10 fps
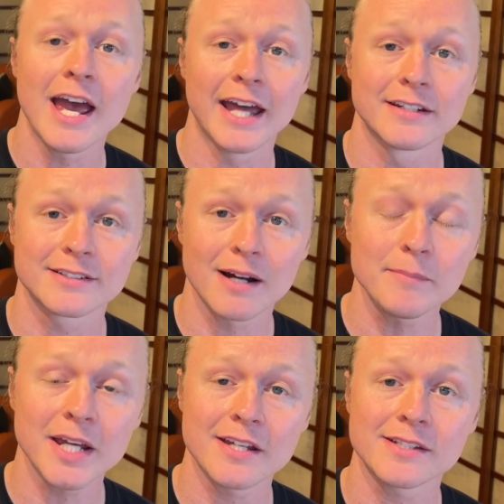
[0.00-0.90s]
And in some
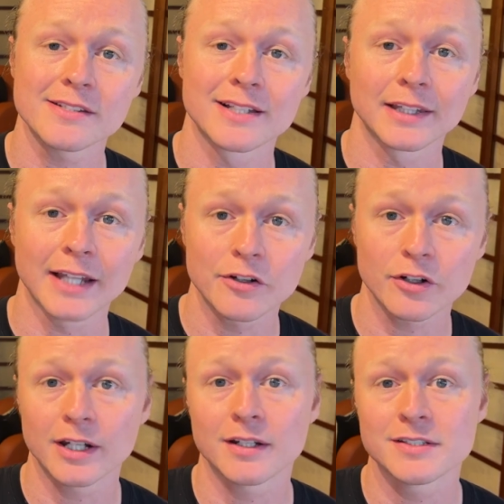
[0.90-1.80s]
cases, the lender
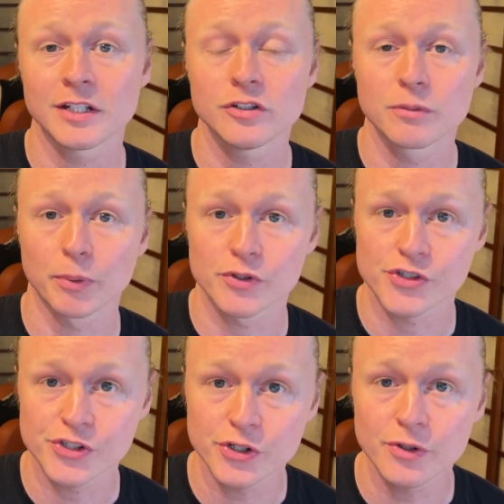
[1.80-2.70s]
can continue to
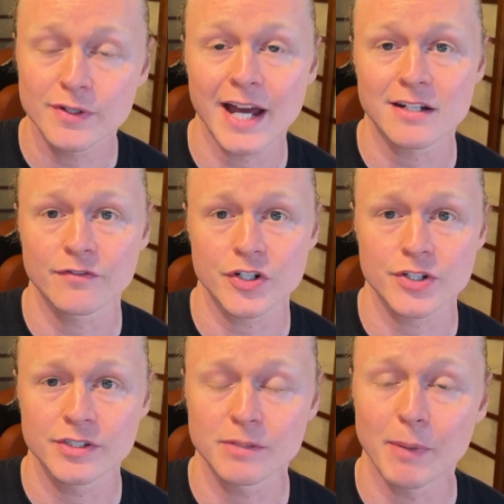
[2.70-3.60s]
pursue that
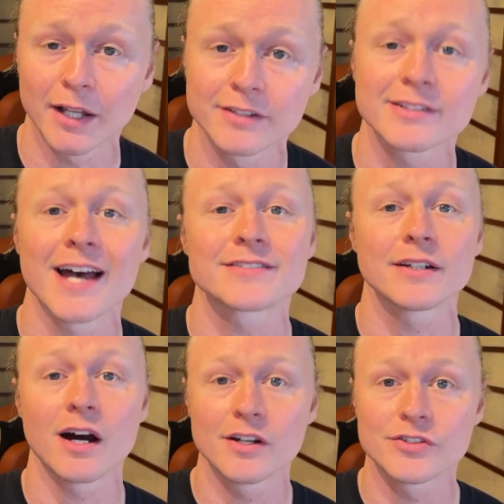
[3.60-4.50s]
deficiency balance as
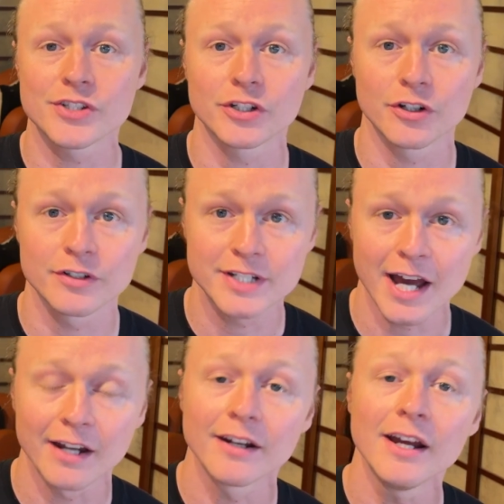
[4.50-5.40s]
an unsecured
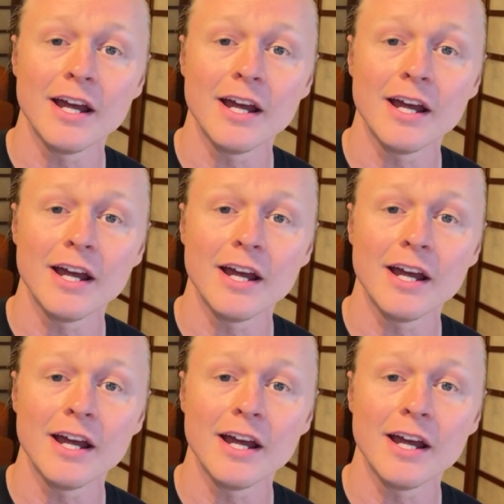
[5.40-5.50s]
debt.